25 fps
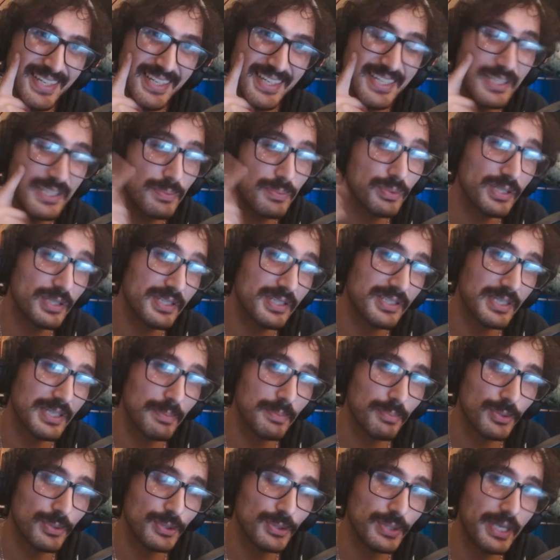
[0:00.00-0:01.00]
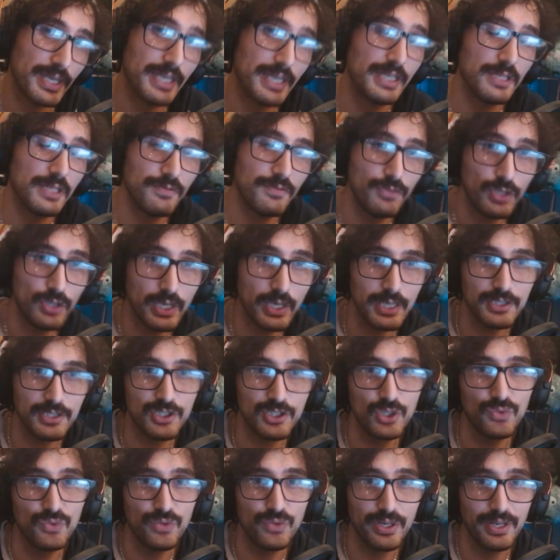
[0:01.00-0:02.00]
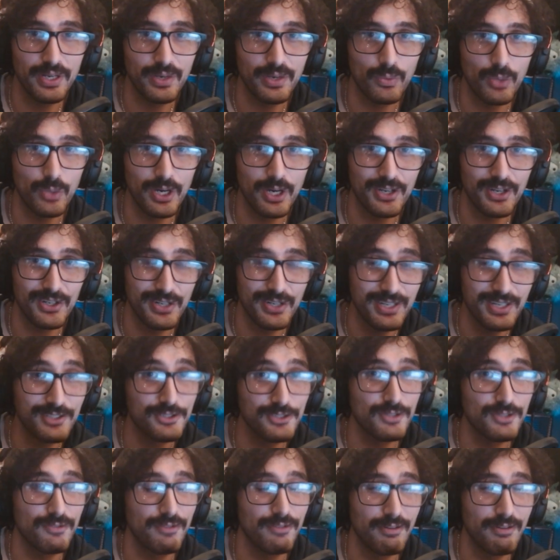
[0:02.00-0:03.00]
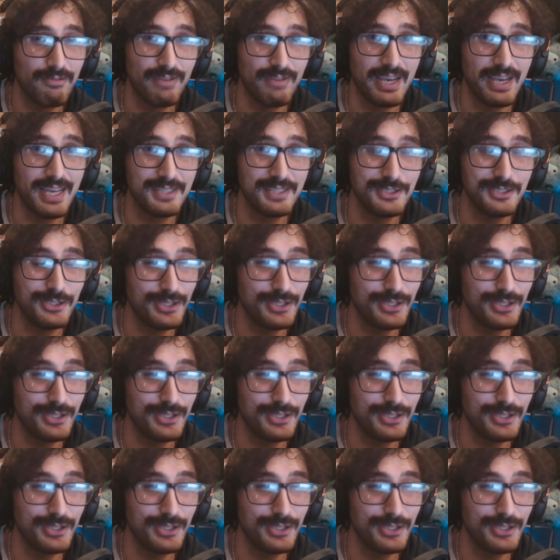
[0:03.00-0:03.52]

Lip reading: It's pretty simple. And if you guys do run out of water, here's a fun fact.